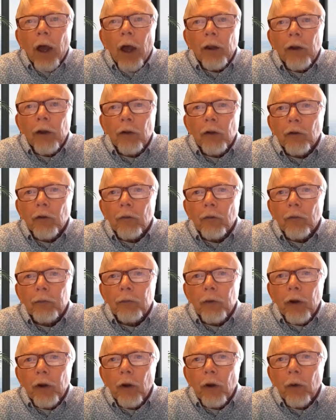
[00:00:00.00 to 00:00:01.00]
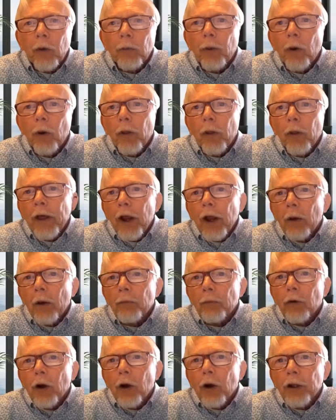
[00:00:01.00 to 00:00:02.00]
I can, pull that
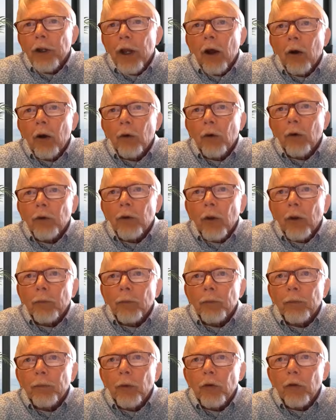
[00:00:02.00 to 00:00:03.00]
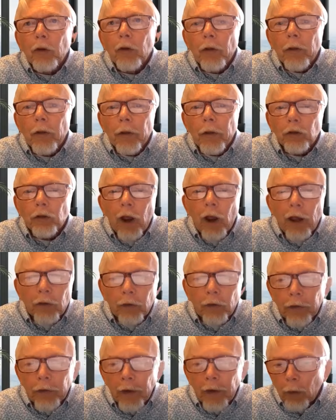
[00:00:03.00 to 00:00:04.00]
up right now and put it in the
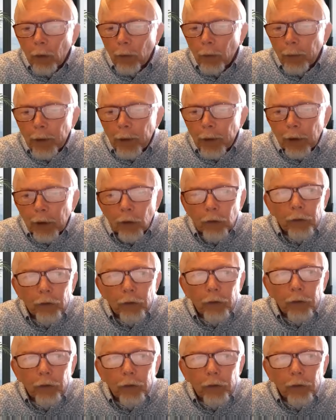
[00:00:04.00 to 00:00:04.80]
chat if that would be